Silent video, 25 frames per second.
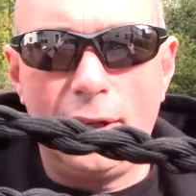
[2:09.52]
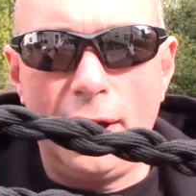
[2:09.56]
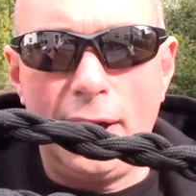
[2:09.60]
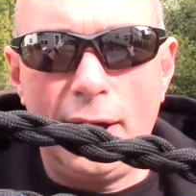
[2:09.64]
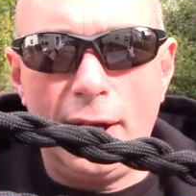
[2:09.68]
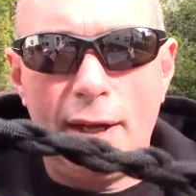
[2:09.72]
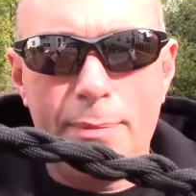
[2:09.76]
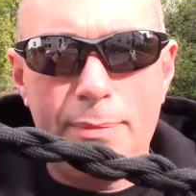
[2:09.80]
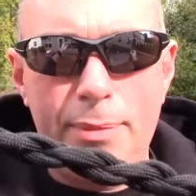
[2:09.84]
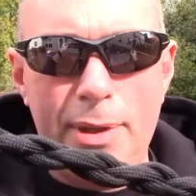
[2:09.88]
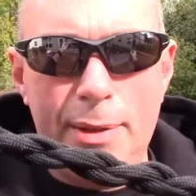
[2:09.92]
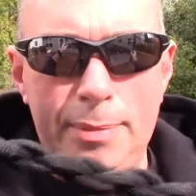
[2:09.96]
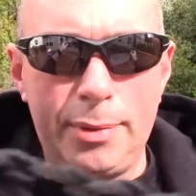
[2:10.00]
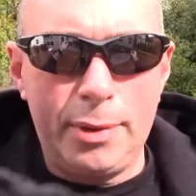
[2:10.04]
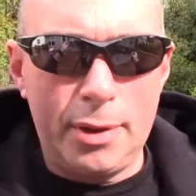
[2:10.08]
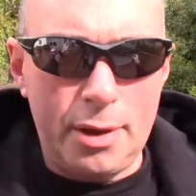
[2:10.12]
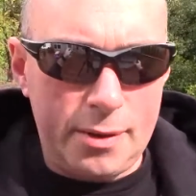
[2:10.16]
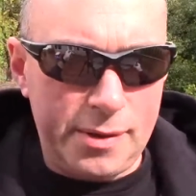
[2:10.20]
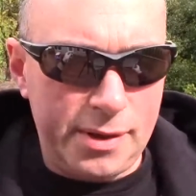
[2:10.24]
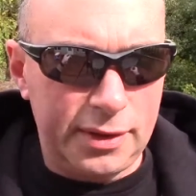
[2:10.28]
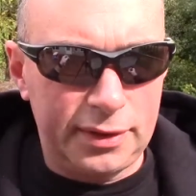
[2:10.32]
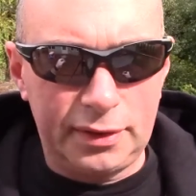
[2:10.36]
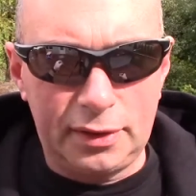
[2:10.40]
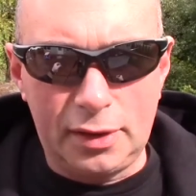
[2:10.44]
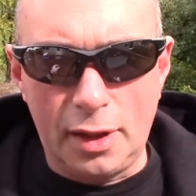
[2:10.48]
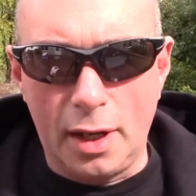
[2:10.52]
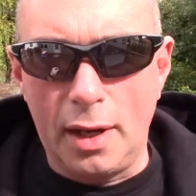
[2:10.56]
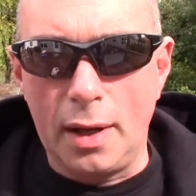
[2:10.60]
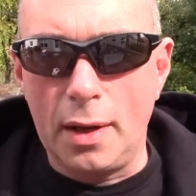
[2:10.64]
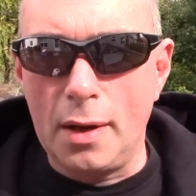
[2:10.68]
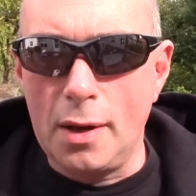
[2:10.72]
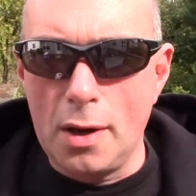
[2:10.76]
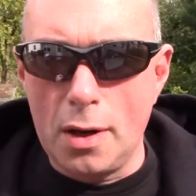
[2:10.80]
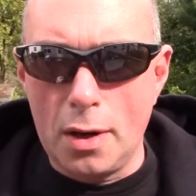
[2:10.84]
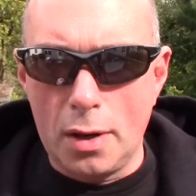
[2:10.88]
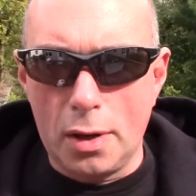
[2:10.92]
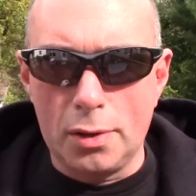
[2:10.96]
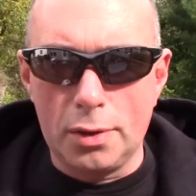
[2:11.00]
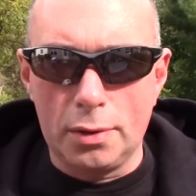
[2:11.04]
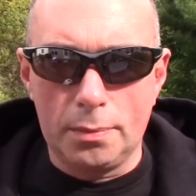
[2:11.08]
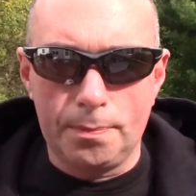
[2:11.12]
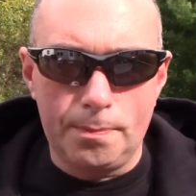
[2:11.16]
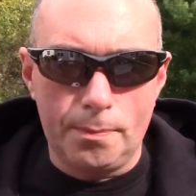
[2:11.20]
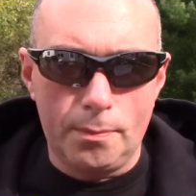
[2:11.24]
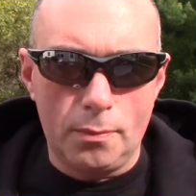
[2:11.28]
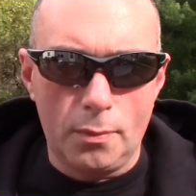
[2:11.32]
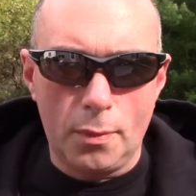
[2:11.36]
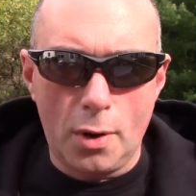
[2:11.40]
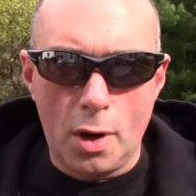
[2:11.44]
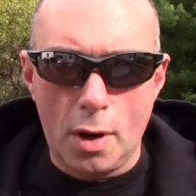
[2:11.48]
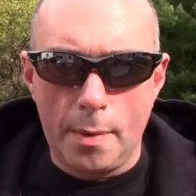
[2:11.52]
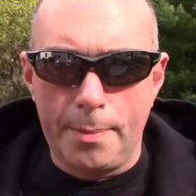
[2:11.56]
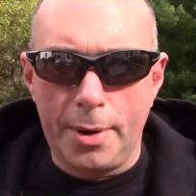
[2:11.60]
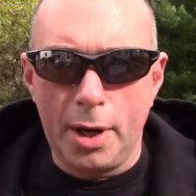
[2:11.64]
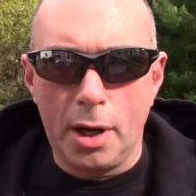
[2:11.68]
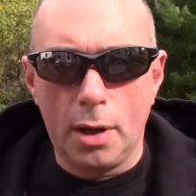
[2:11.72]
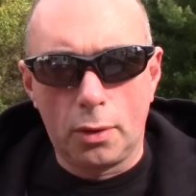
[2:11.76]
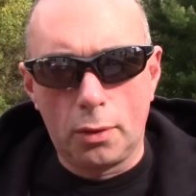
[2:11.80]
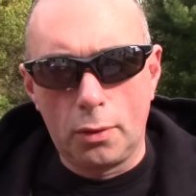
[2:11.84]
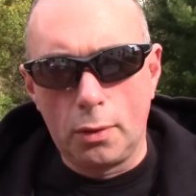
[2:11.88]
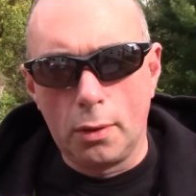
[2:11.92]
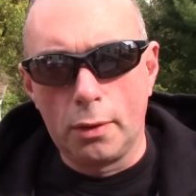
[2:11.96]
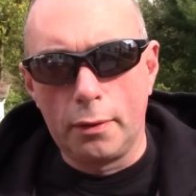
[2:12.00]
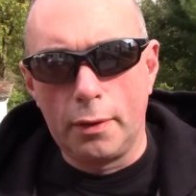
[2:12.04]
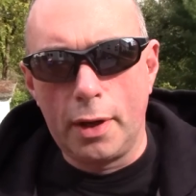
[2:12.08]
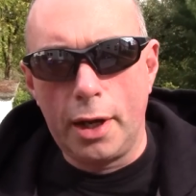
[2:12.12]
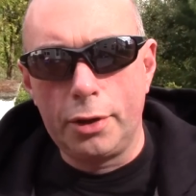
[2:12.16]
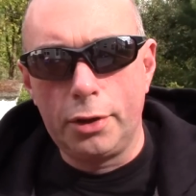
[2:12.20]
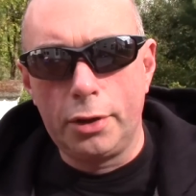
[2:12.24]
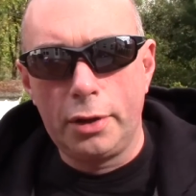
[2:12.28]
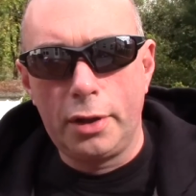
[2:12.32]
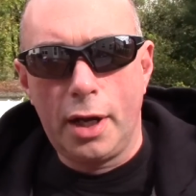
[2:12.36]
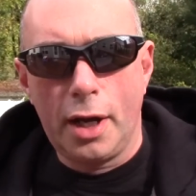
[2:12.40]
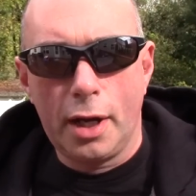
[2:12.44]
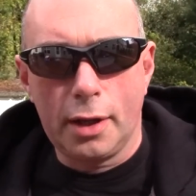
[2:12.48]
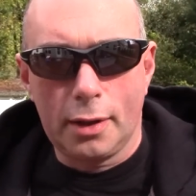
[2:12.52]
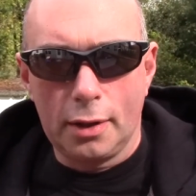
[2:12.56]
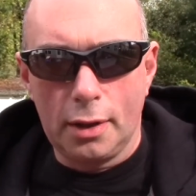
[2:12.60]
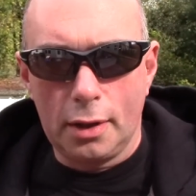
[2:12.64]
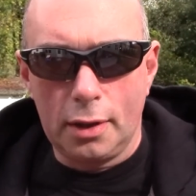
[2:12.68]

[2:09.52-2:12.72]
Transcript: And people always say, oh, wear a paracord around your neck.